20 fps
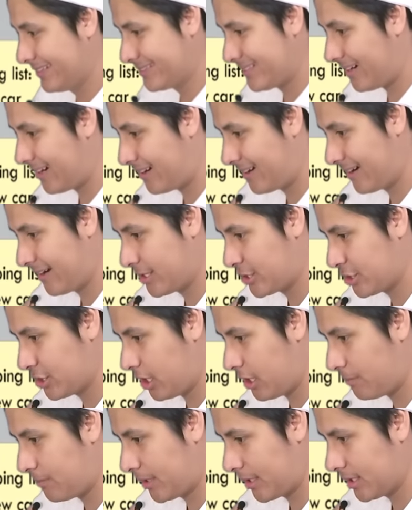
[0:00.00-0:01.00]
Sorry,
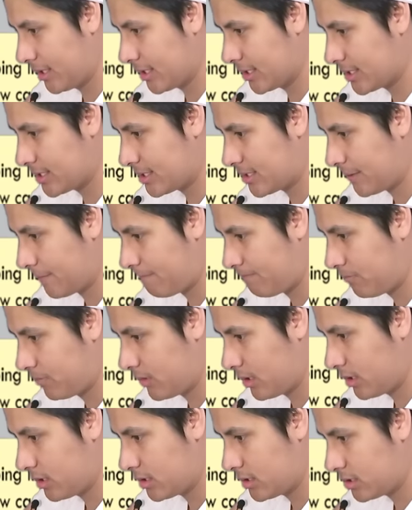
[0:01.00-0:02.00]
shopping list.
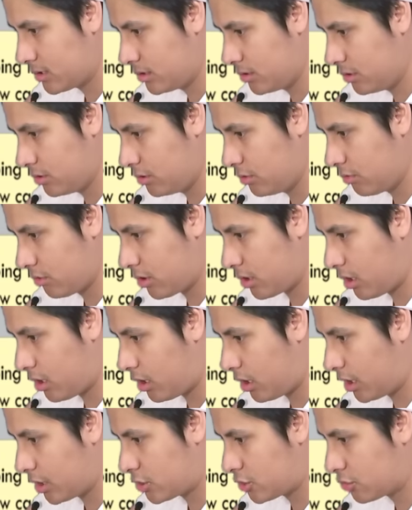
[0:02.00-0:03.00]
New
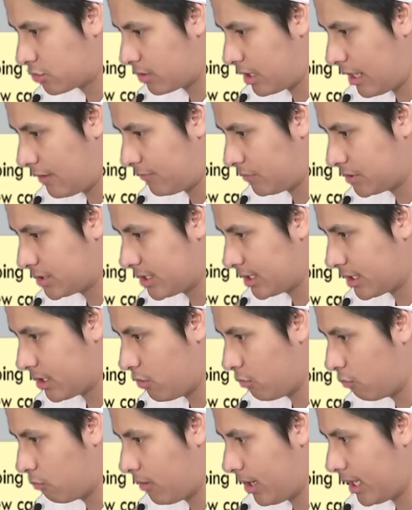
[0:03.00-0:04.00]
car, travel
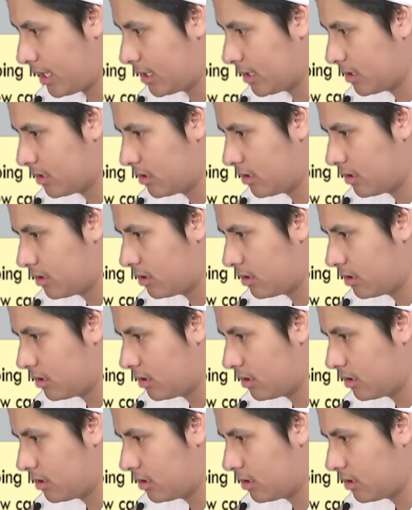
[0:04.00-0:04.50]
ticket, wait.